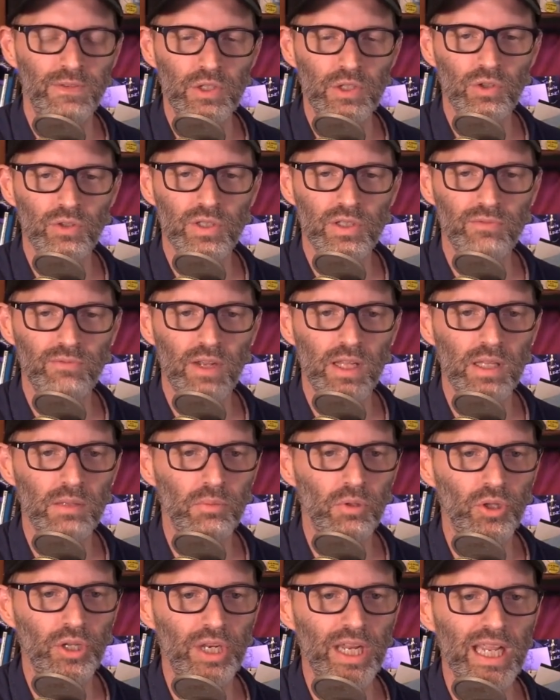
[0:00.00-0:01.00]
The feature is
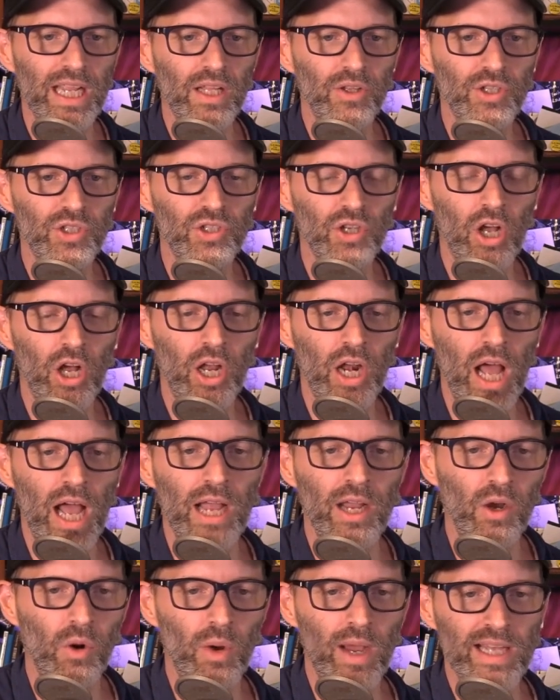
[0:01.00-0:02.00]
available in English on
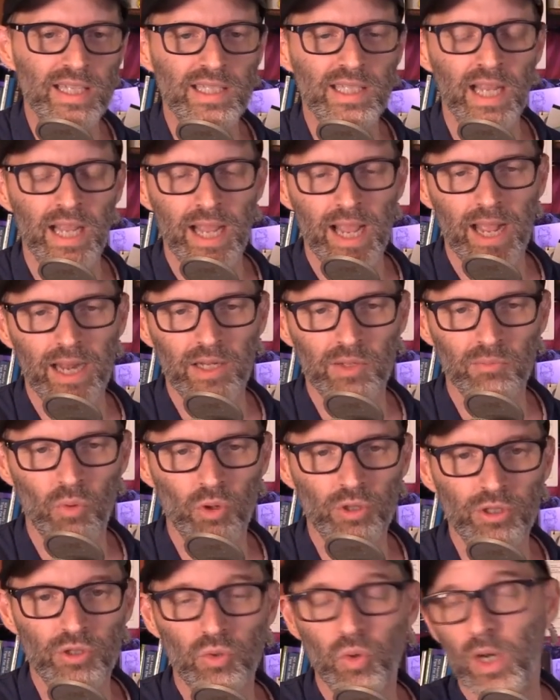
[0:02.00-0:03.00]
iOS and in
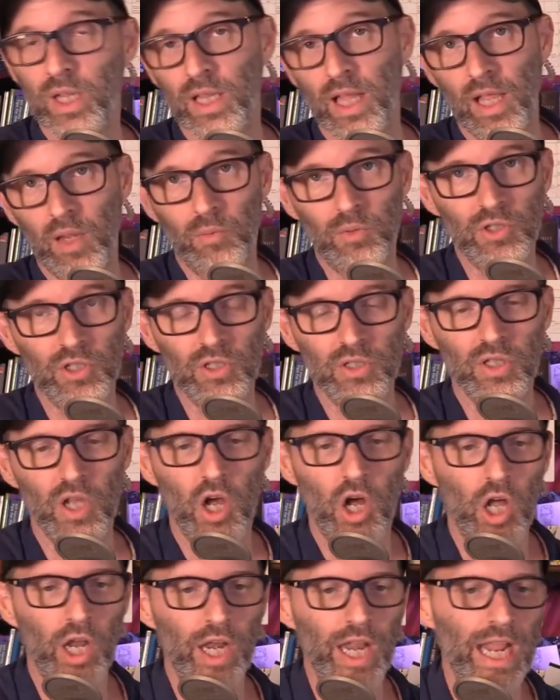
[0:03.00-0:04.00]
more than 20
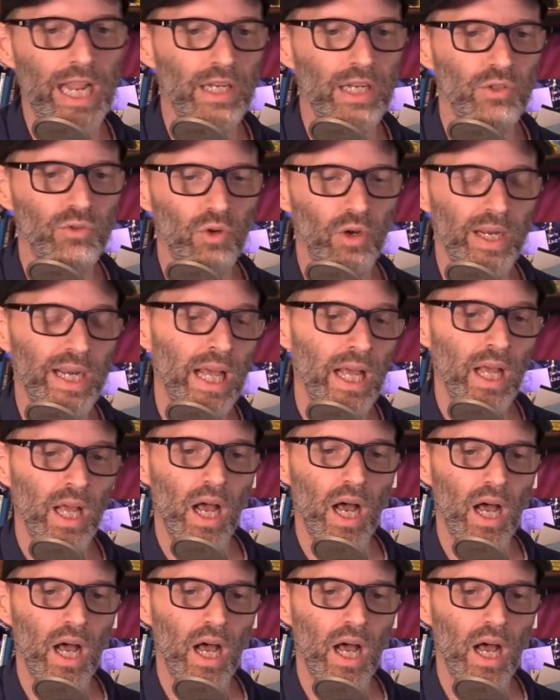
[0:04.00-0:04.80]
languages on Android.